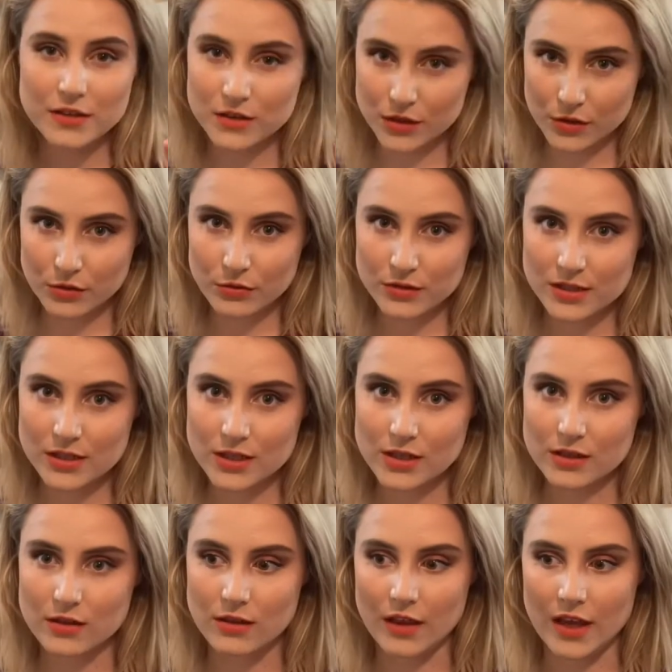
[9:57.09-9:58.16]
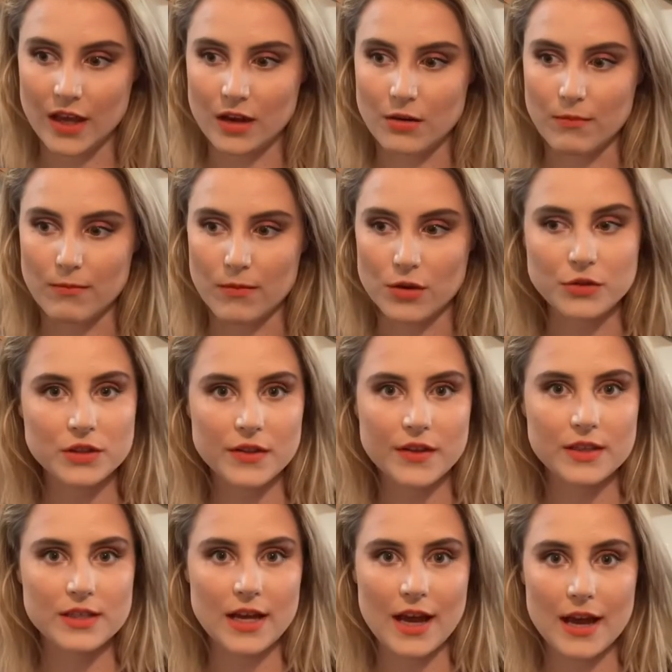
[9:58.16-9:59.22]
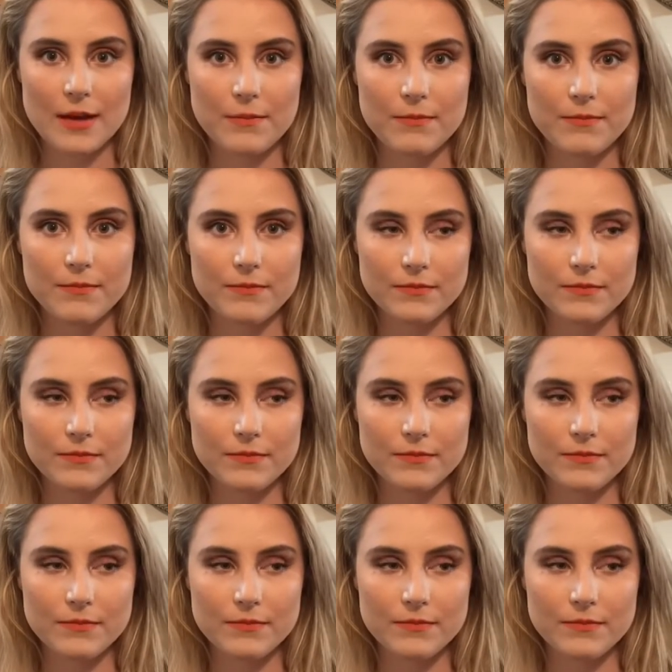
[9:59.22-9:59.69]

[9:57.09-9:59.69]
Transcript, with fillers: suit that most of the time